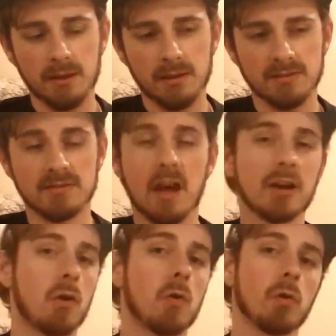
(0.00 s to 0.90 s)
is not
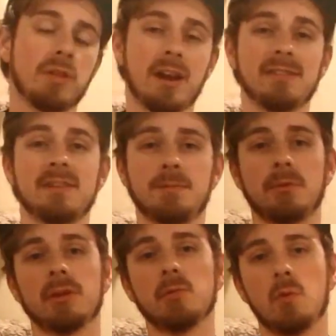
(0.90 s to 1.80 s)
a coral that I
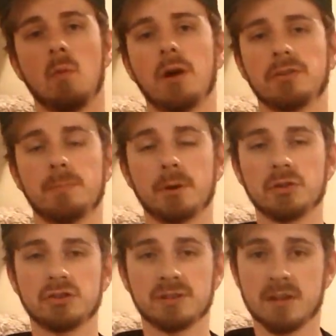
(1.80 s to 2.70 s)
typically will want to
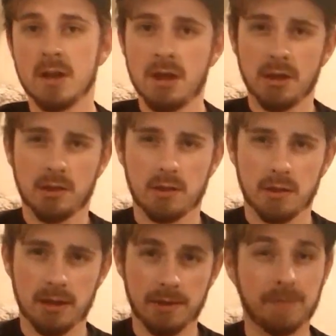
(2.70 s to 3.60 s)
purchase.
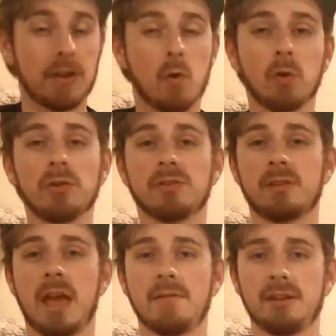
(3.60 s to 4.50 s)
If a coral is
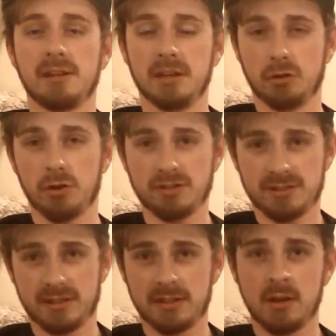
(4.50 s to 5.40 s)
having an
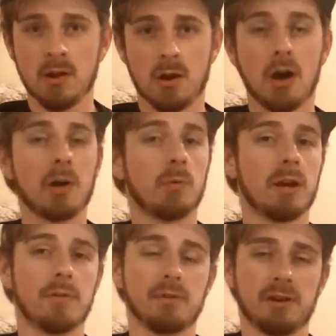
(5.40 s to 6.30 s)
encrusting on
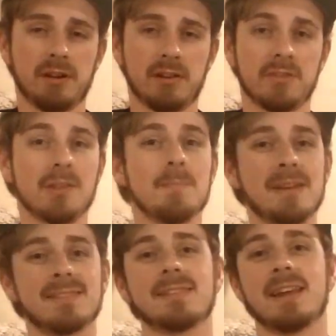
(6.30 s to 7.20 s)
whatever it is, it
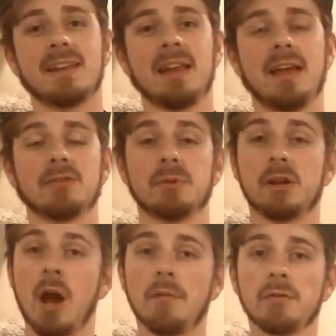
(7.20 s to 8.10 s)
means that it has
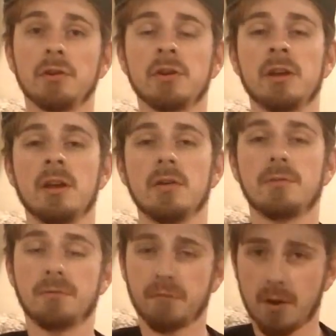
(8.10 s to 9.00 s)
recovered
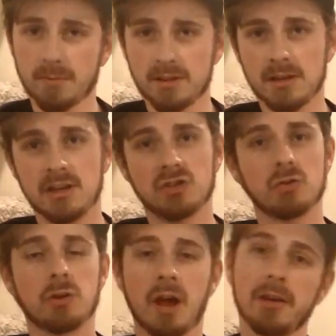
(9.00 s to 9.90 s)
from the
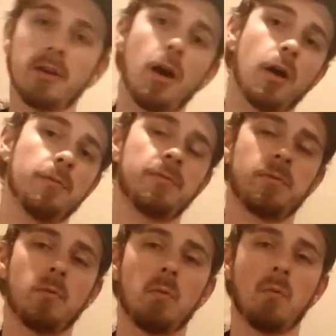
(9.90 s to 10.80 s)
initial cut of
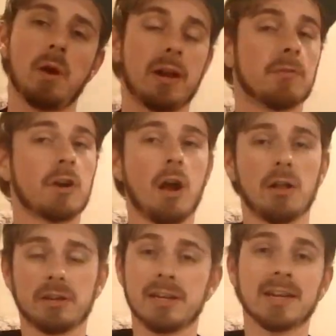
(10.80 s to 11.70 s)
whatever
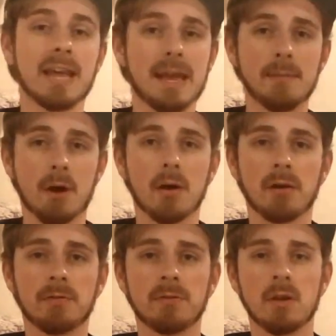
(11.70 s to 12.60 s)
colony it came
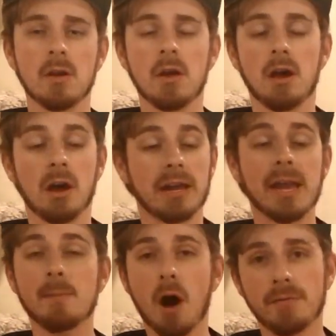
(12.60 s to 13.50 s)
off
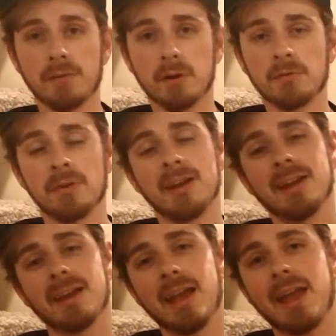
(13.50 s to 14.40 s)
of,
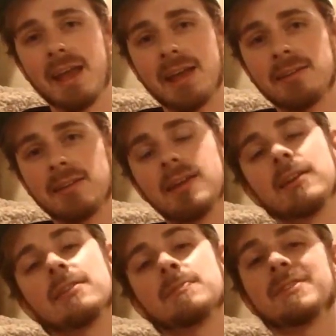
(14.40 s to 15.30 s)
and it
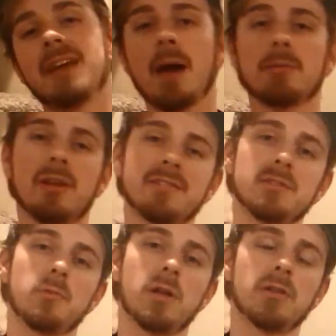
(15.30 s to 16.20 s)
is
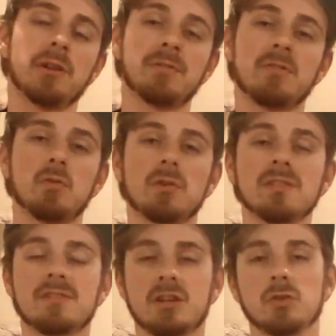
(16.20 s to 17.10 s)
metabolizing well enough to
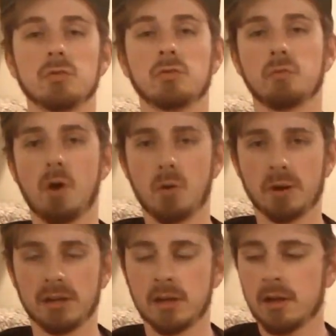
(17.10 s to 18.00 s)
continue
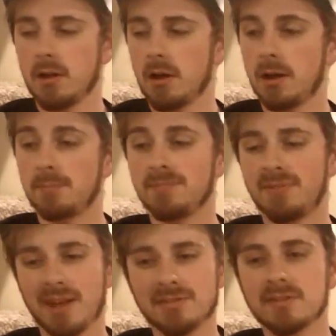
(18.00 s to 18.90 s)
growing.
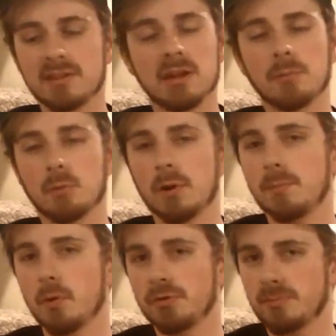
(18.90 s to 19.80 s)
That's the number
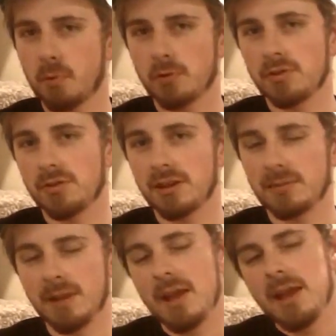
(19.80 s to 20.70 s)
one most important
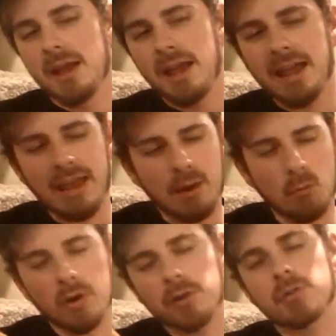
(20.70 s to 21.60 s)
thing.
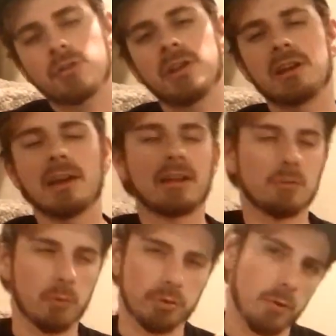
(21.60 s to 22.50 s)
And one other thing I
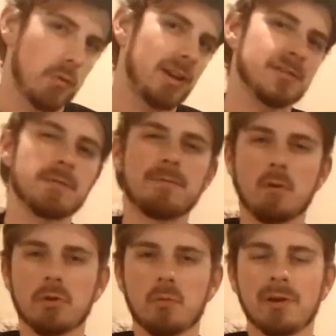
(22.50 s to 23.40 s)
guess we'll throw in as a
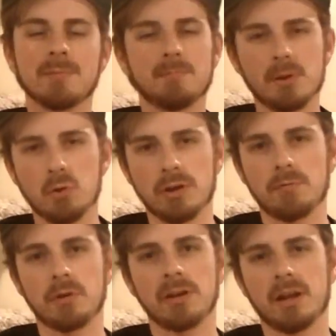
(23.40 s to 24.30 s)
fourth one, be looking
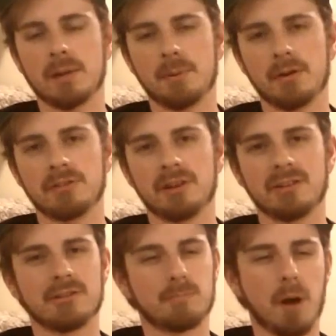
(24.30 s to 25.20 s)
for any kind of
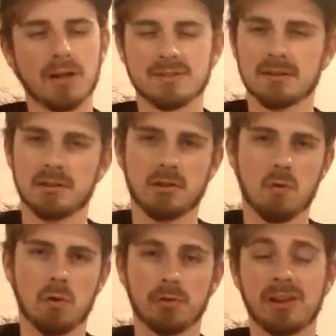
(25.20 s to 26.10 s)
parasites. Spots on the
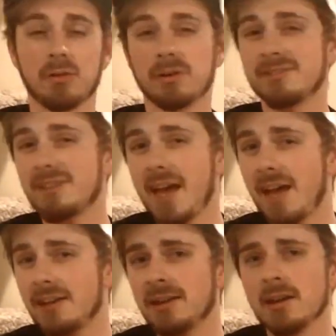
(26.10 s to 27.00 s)
coral that look
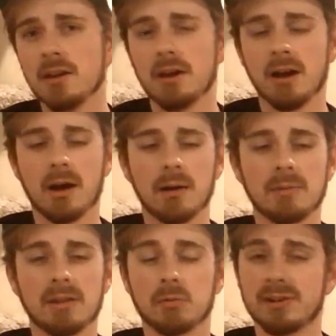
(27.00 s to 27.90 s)
dead, and the